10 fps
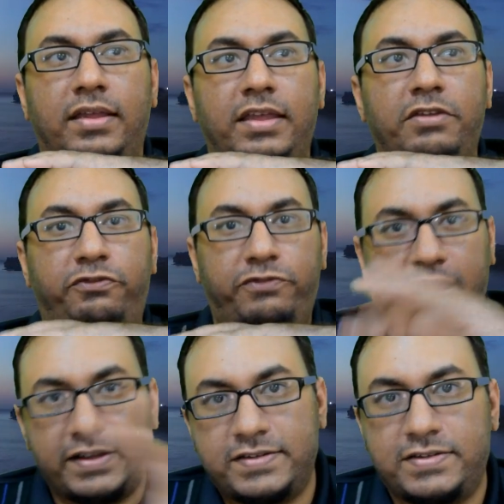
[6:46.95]

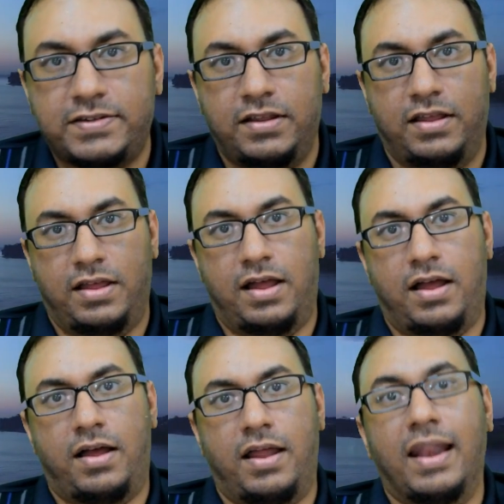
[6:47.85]
effects
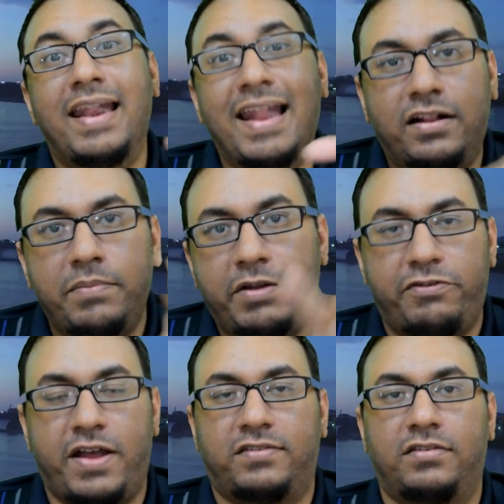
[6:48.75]
a little bit
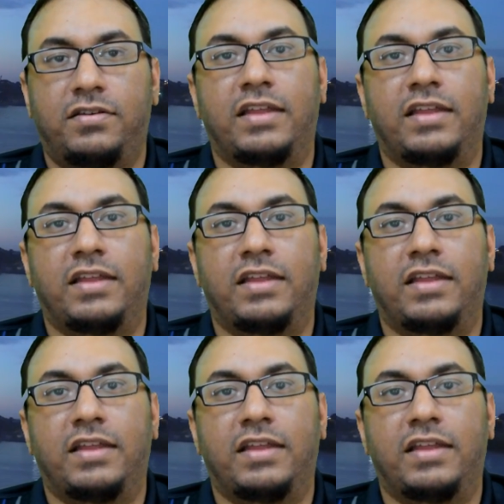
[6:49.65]
faster.